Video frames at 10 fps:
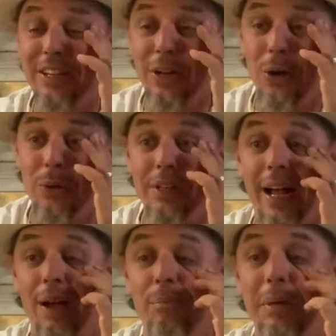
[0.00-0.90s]
you know,
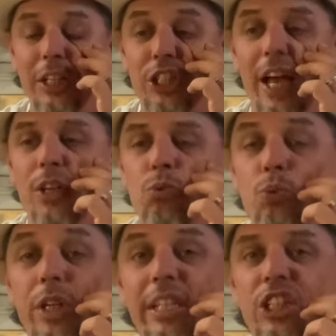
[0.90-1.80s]
not much has
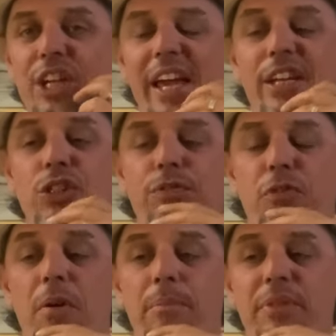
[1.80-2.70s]
really changed
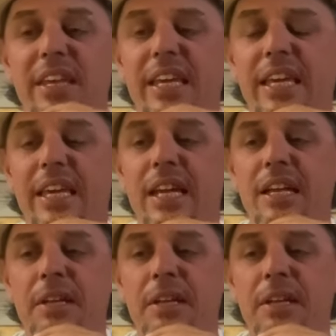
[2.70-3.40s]
from the